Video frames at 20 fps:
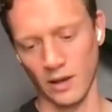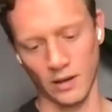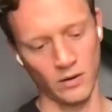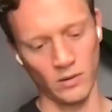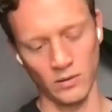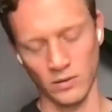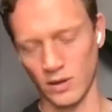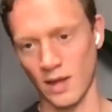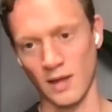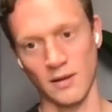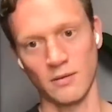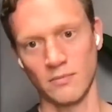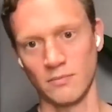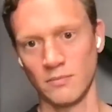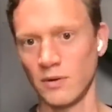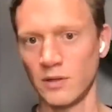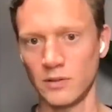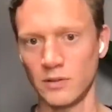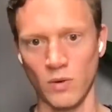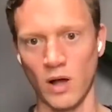agree with that
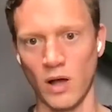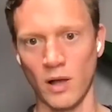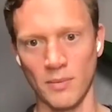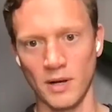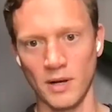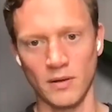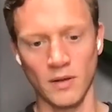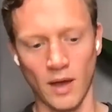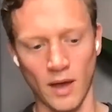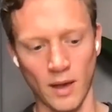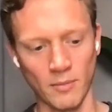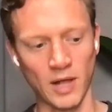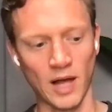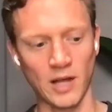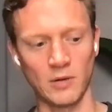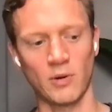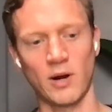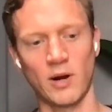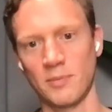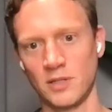as well. I mean, I'm glad
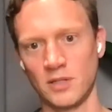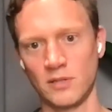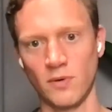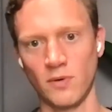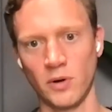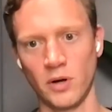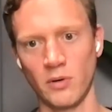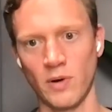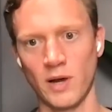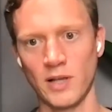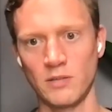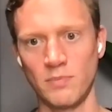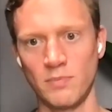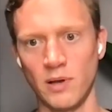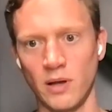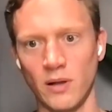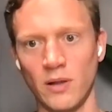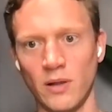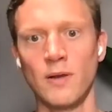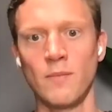you brought up this voting rights
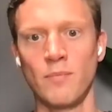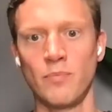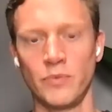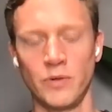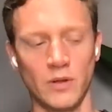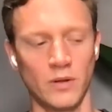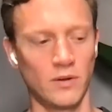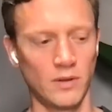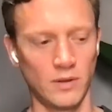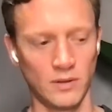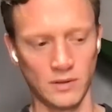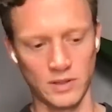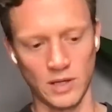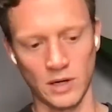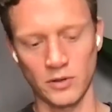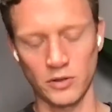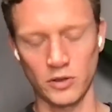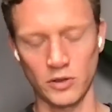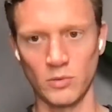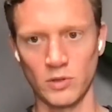bill. You know, the,
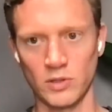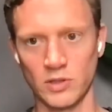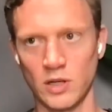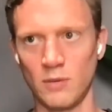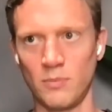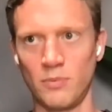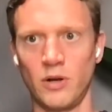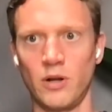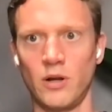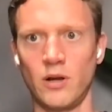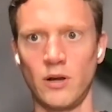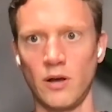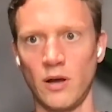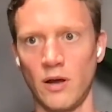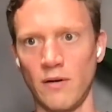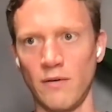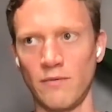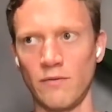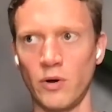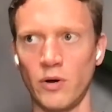Senator Schumer is going to put a,
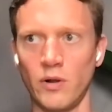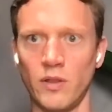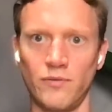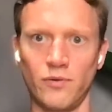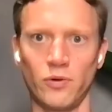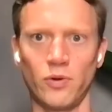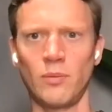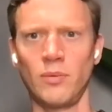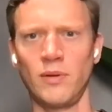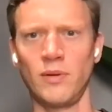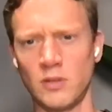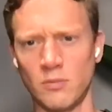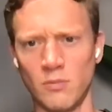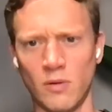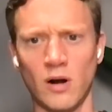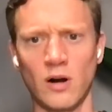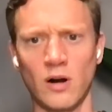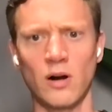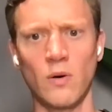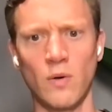a, vote on the floor, I believe,
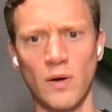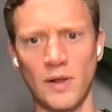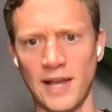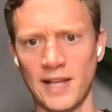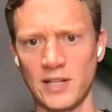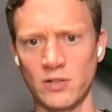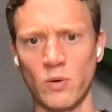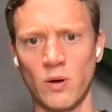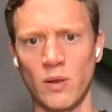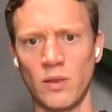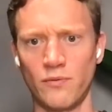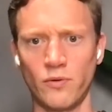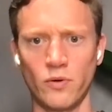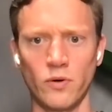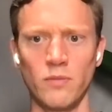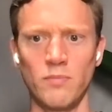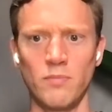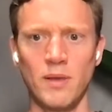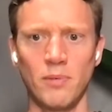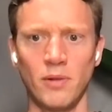tomorrow on S1, the
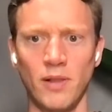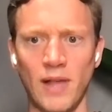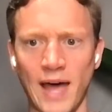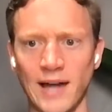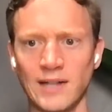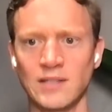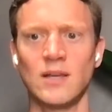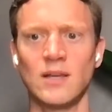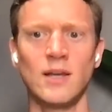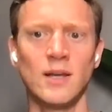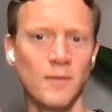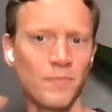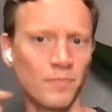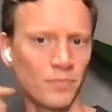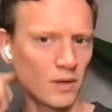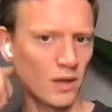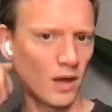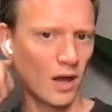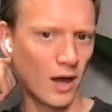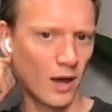For the People Act.
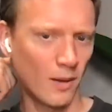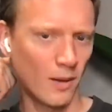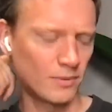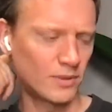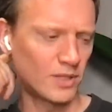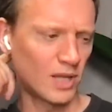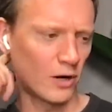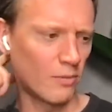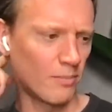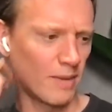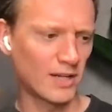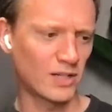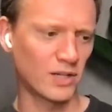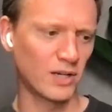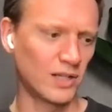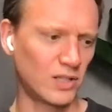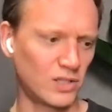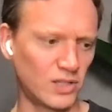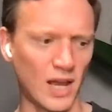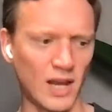Um, Senator Manchin
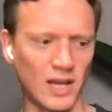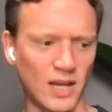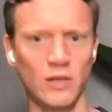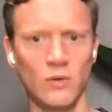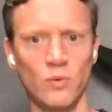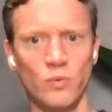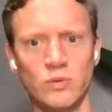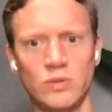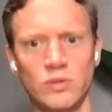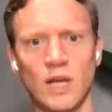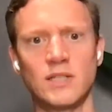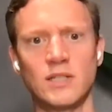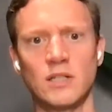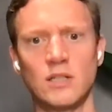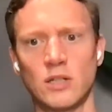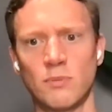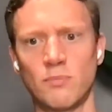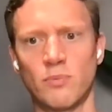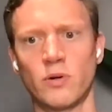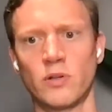has said he doesn't
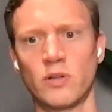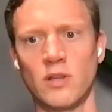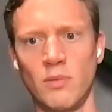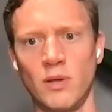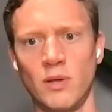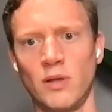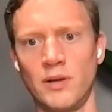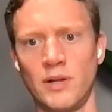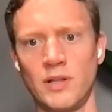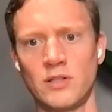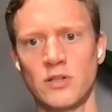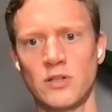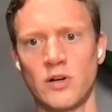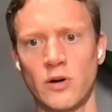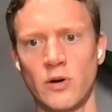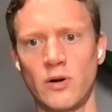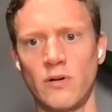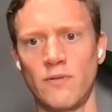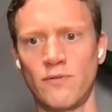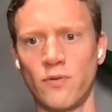support the bill in its
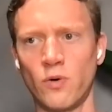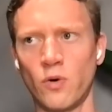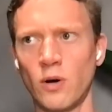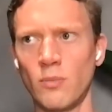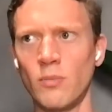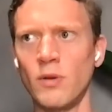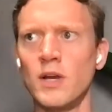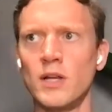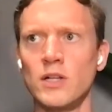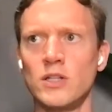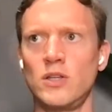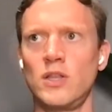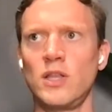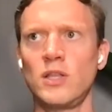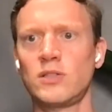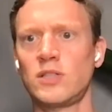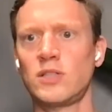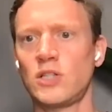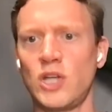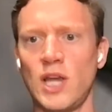current form. Do you think
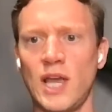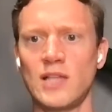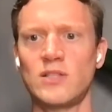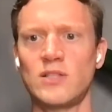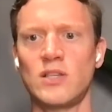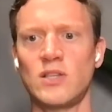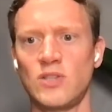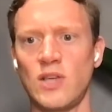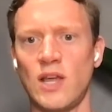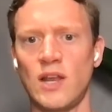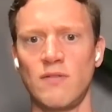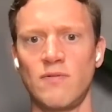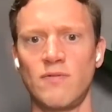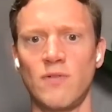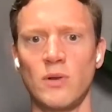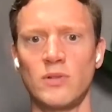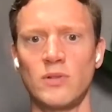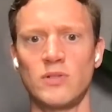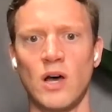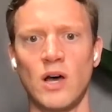there's a chance the Senate
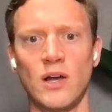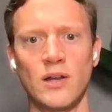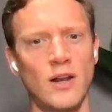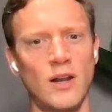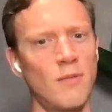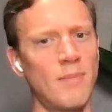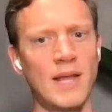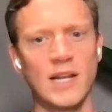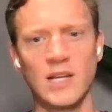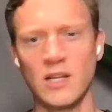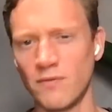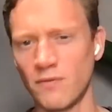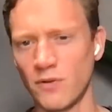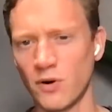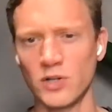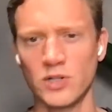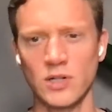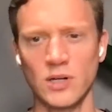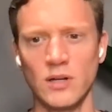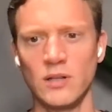votes on an amended
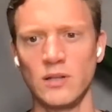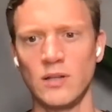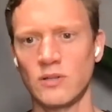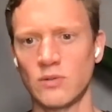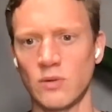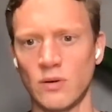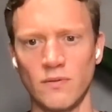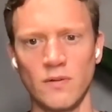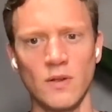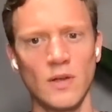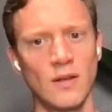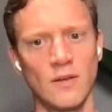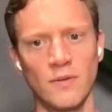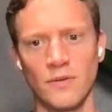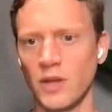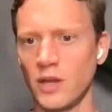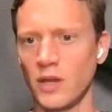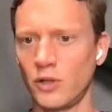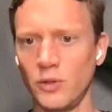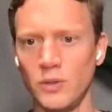version that sort of
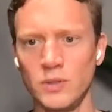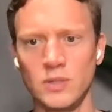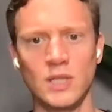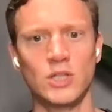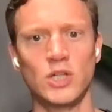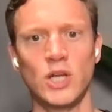includes the